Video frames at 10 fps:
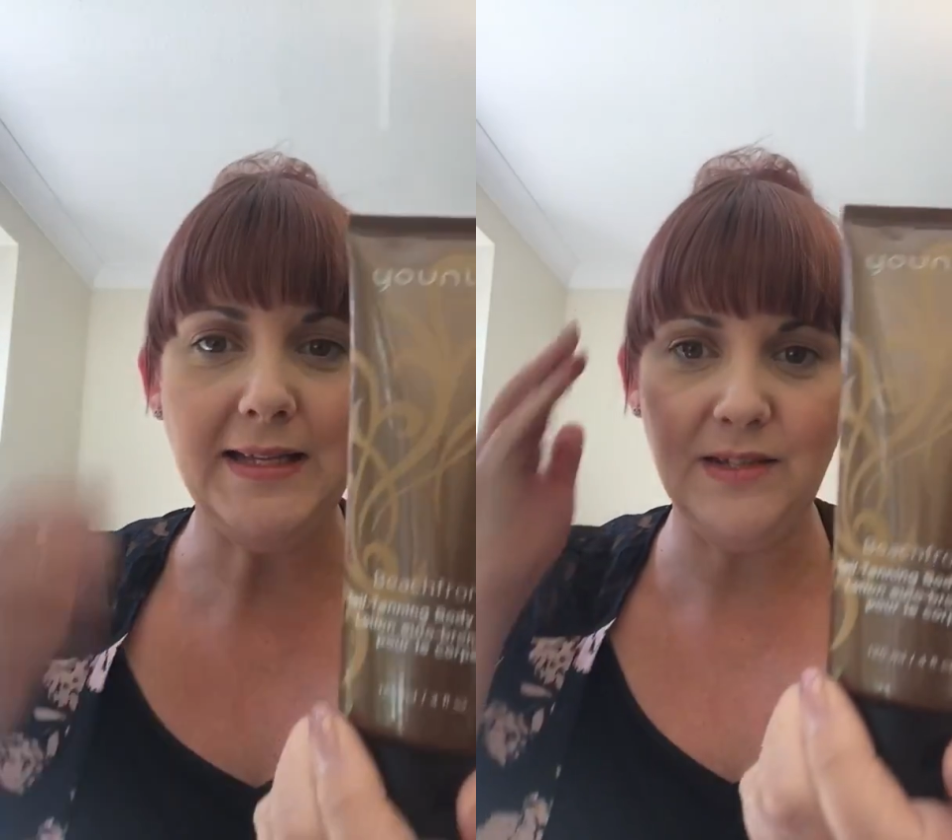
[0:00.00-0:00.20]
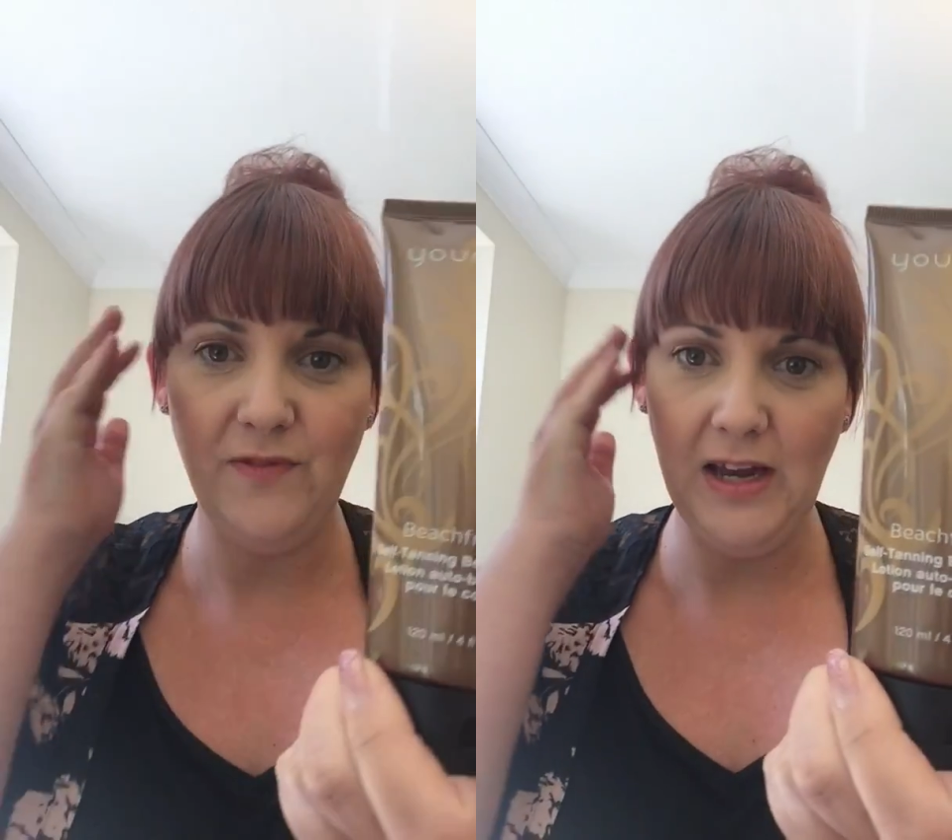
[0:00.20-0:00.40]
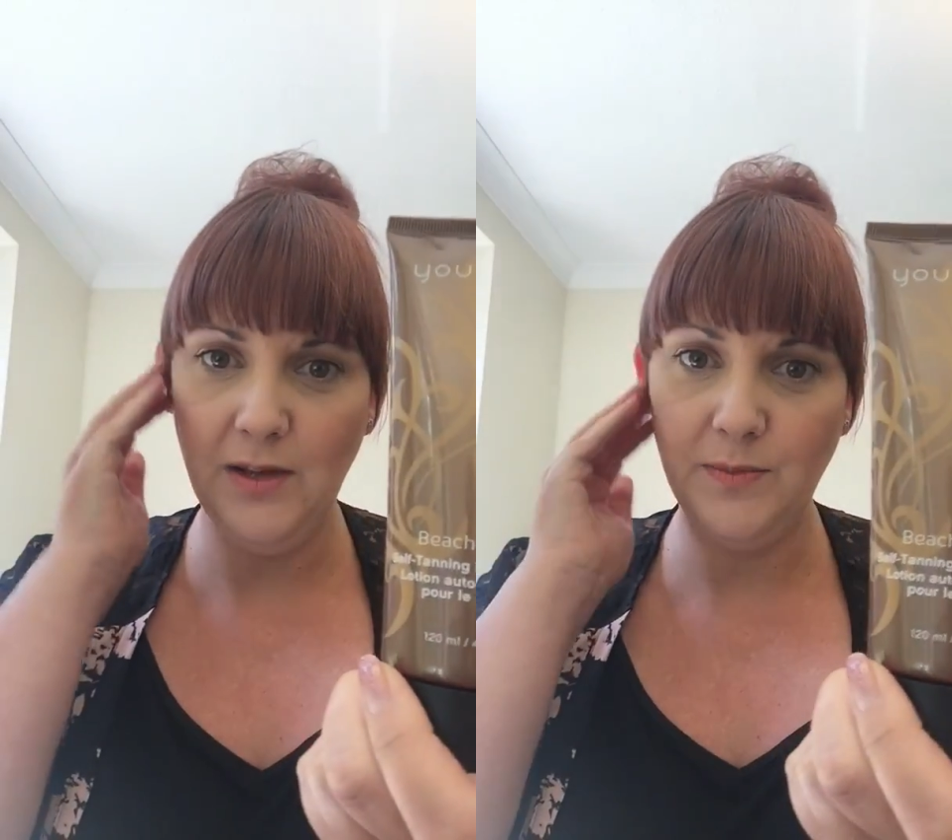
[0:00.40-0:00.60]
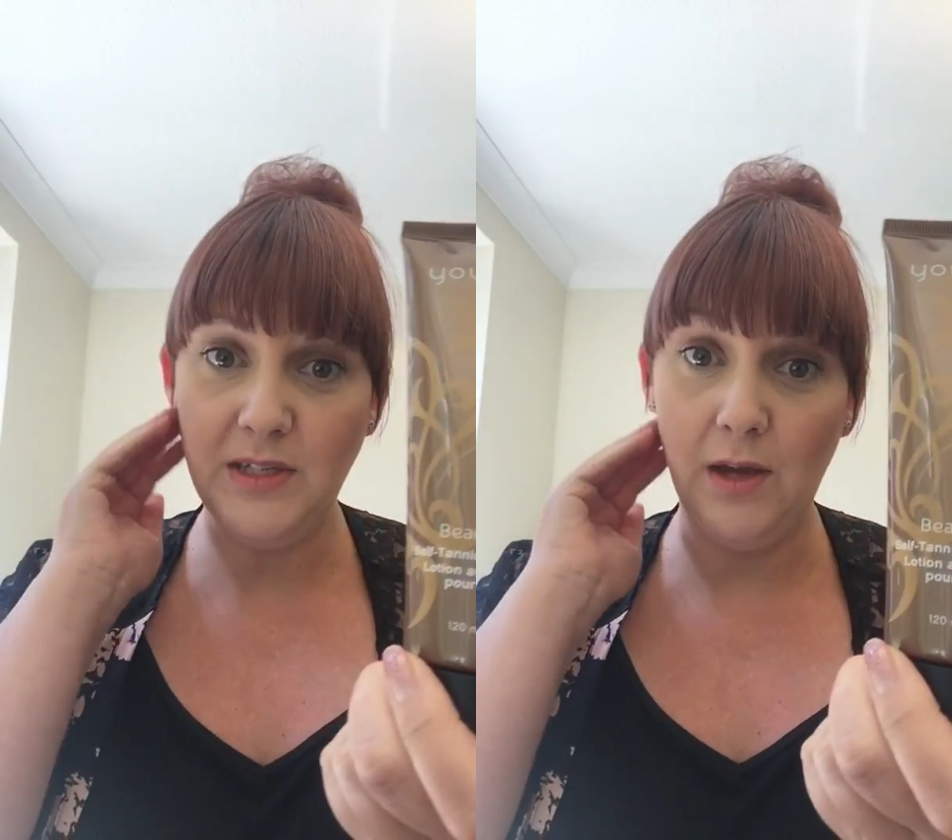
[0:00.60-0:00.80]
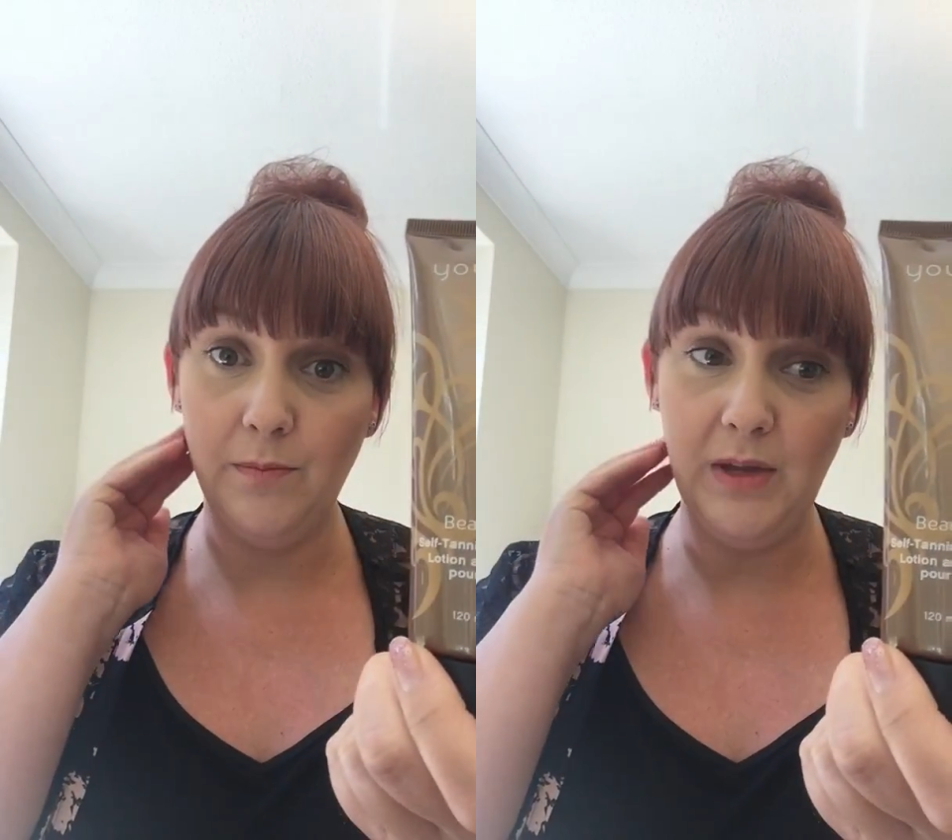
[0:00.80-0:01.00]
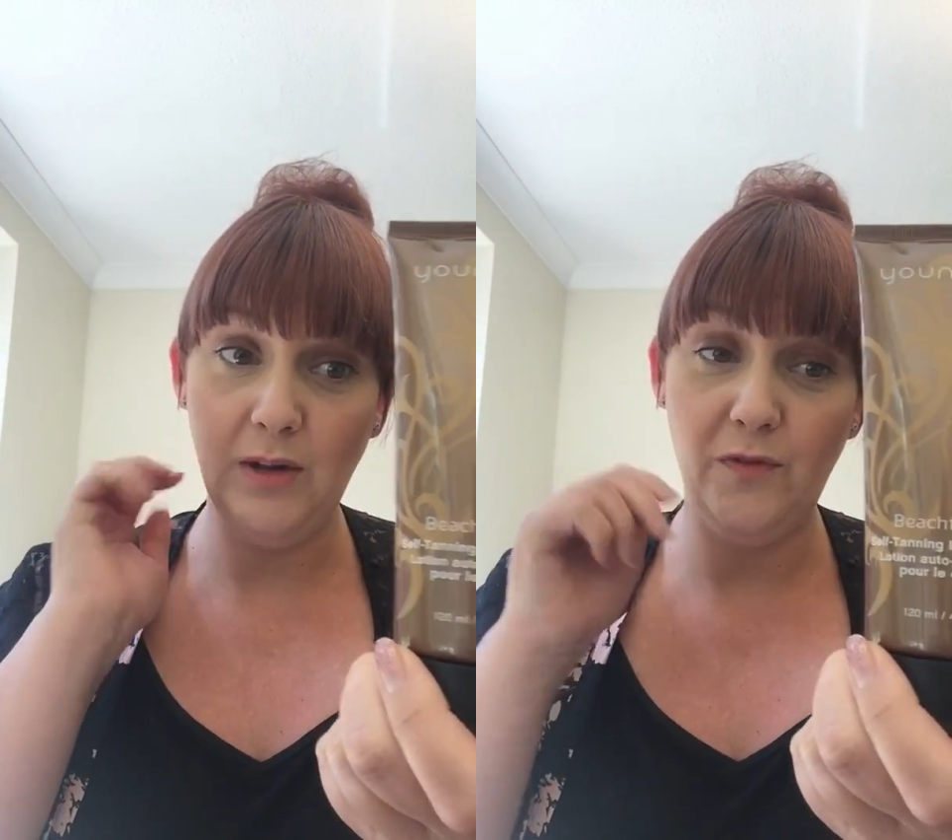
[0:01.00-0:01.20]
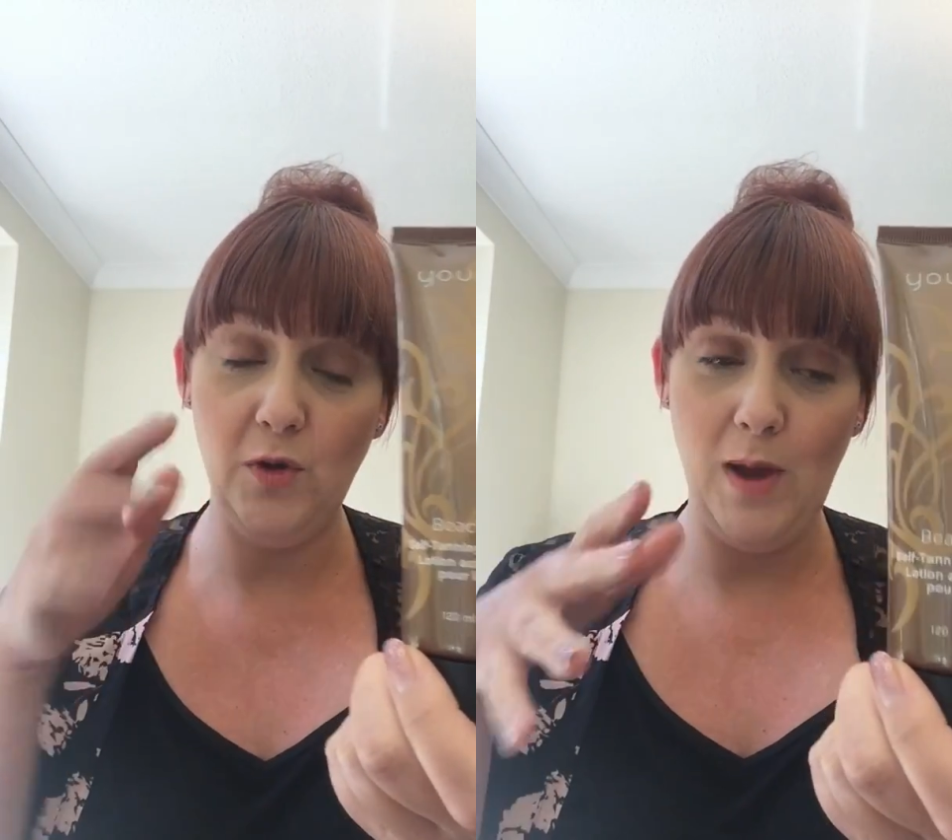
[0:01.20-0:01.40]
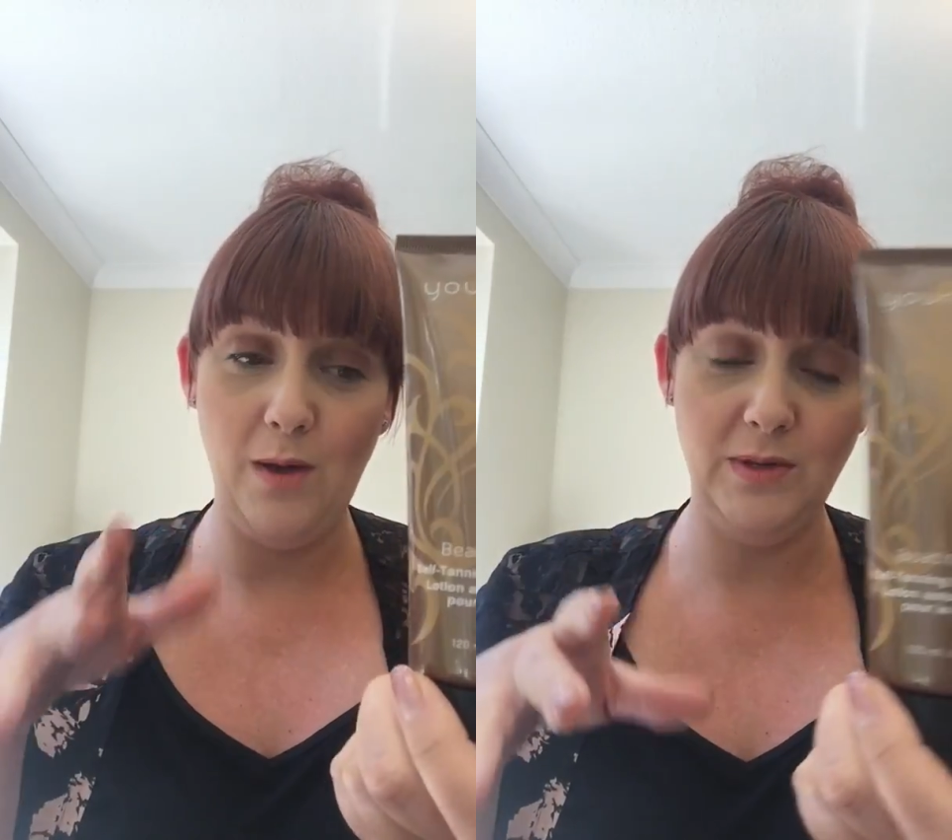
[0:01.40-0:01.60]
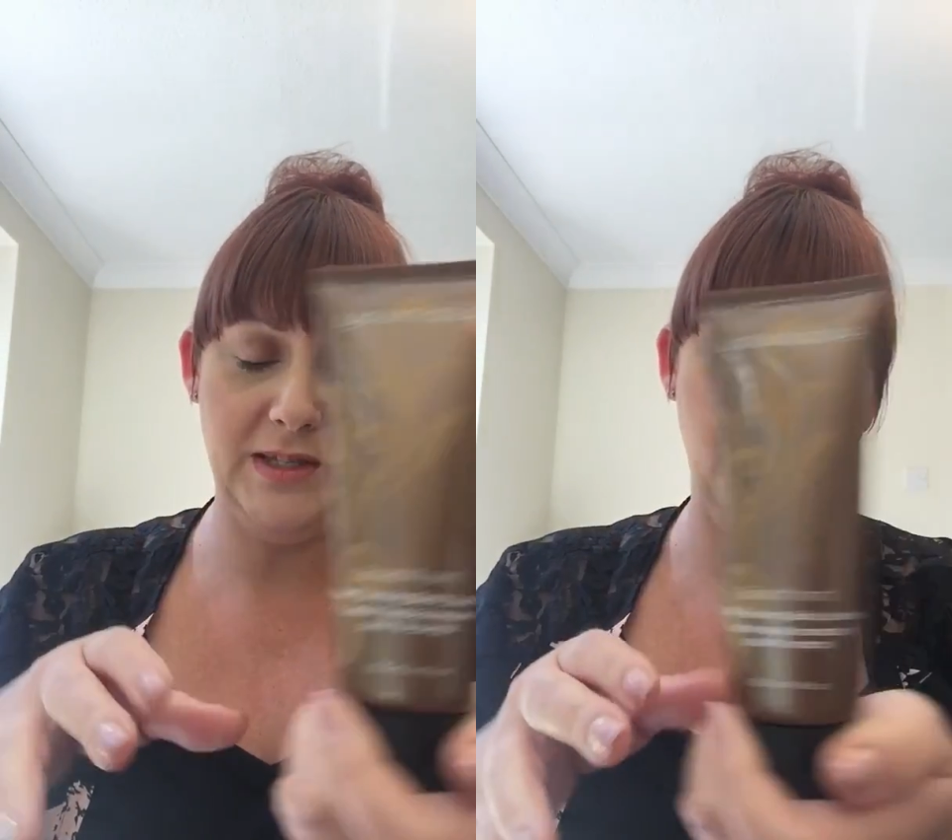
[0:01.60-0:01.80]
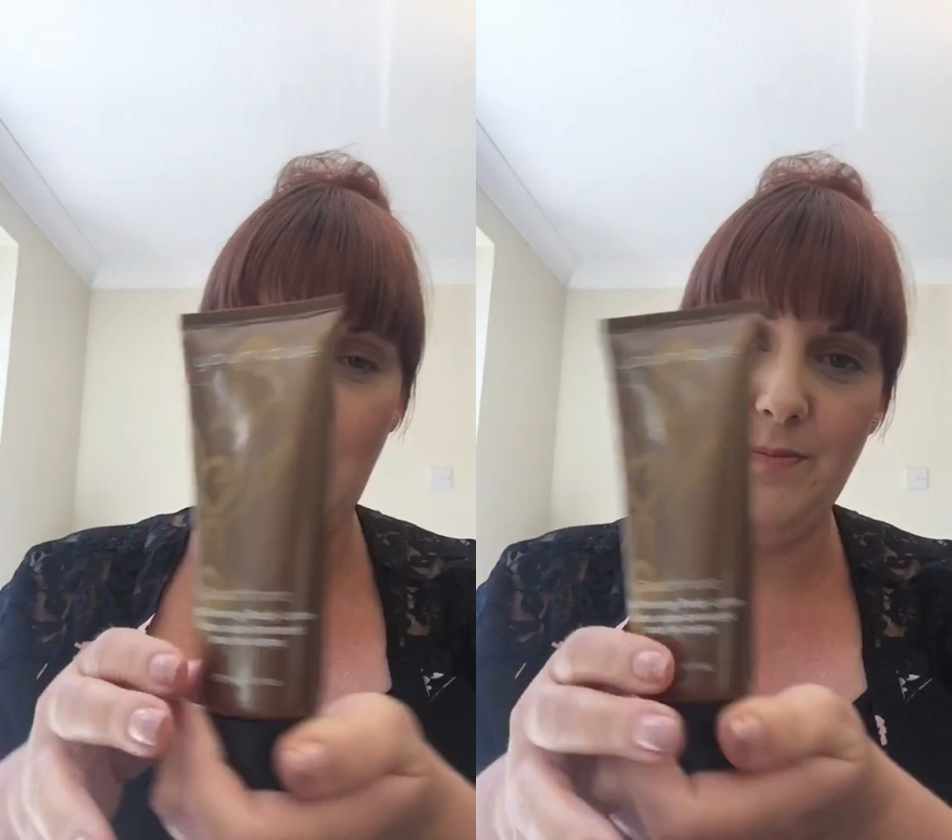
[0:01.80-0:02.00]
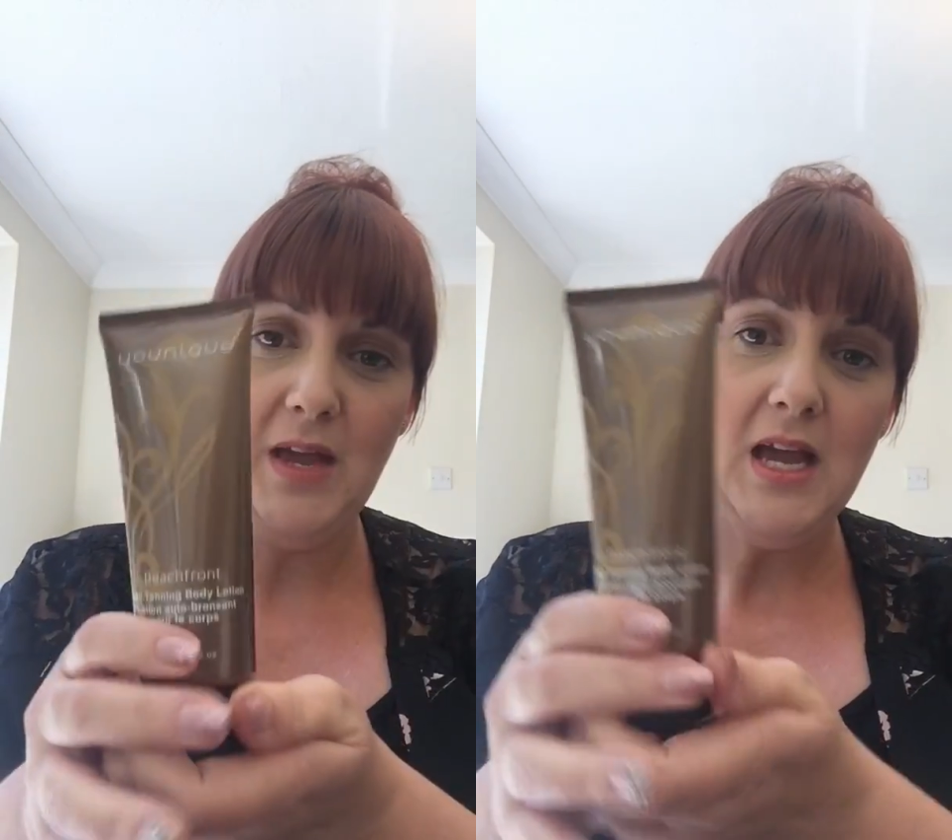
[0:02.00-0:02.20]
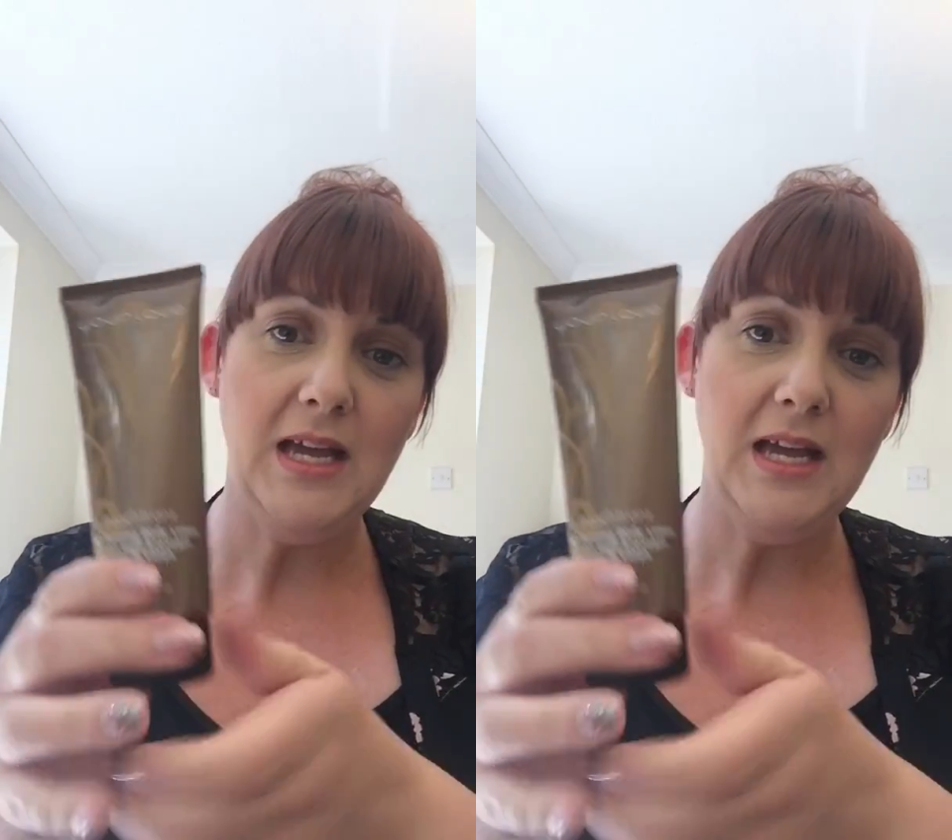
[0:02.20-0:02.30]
and develops in a few hours time.